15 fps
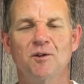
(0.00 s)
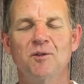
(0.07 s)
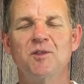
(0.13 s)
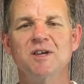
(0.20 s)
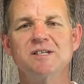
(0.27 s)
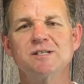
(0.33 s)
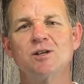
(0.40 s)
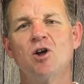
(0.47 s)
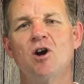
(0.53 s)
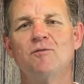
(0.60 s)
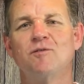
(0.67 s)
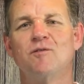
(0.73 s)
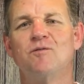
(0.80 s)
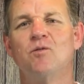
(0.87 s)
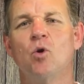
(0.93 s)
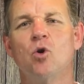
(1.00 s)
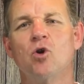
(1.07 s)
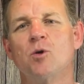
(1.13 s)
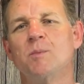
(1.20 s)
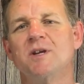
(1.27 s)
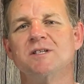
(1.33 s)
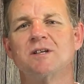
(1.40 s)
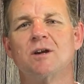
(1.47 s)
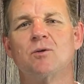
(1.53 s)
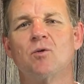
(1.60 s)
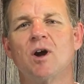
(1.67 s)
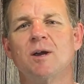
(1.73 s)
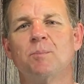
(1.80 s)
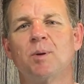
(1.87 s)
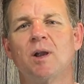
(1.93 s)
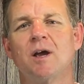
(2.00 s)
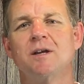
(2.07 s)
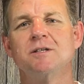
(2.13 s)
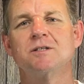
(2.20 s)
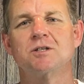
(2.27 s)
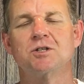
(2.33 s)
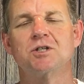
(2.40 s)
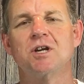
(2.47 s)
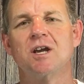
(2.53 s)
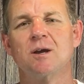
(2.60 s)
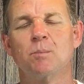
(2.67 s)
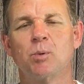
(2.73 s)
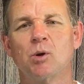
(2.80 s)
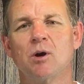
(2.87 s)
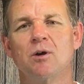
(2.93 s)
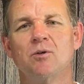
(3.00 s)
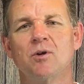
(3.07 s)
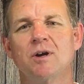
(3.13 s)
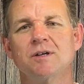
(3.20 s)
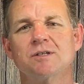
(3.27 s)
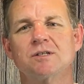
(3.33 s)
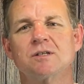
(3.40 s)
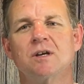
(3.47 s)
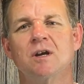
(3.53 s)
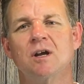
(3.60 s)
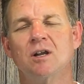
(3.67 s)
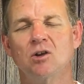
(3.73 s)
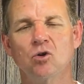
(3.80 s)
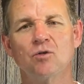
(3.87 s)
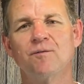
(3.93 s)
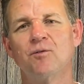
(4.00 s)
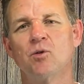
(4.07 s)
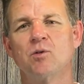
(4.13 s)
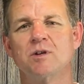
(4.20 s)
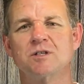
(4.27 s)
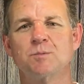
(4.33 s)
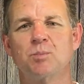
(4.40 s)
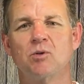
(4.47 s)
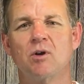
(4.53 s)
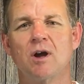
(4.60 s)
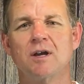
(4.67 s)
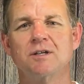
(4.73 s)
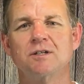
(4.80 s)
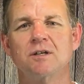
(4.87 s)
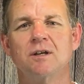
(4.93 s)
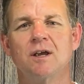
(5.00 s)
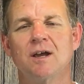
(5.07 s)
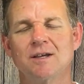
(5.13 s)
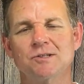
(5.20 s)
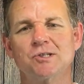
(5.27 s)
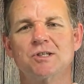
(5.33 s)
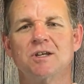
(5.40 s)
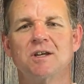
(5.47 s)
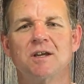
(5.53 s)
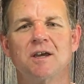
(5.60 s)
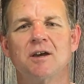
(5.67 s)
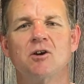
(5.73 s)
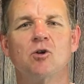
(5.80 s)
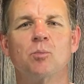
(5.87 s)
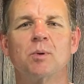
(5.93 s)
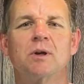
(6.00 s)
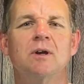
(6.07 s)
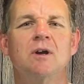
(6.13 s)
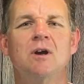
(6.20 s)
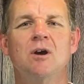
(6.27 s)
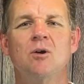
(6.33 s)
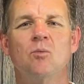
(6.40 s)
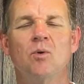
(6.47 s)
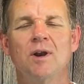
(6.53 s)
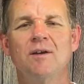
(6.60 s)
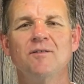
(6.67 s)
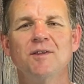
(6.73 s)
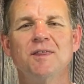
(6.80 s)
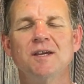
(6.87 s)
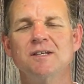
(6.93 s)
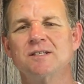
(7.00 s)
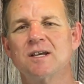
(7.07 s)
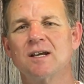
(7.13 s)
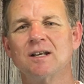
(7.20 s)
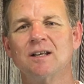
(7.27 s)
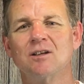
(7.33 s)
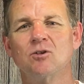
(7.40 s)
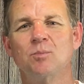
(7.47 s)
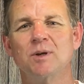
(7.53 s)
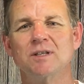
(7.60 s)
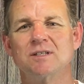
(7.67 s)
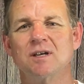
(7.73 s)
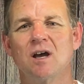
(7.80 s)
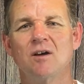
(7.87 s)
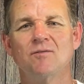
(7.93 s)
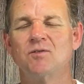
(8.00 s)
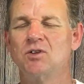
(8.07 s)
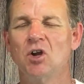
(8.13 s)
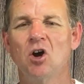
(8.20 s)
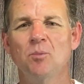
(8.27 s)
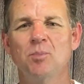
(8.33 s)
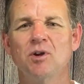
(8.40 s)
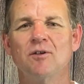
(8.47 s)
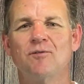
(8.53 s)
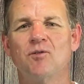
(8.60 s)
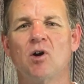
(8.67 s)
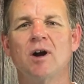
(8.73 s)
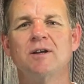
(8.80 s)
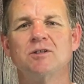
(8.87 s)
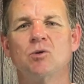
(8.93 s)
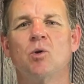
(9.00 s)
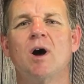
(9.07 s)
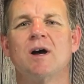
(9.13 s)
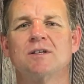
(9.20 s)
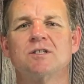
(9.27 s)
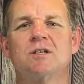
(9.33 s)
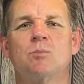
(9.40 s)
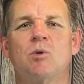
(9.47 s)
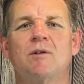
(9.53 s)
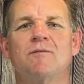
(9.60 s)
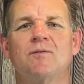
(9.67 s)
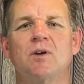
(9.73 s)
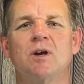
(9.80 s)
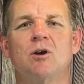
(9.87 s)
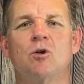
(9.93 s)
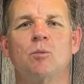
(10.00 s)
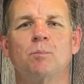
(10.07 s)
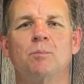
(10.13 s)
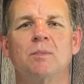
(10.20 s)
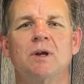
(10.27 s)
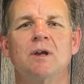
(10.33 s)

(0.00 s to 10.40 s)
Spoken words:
The This Lifer forum is a great place to share progress, look for inspiration, and seek help. Whenever things get a little bit tough, don't be afraid to ask someone for help.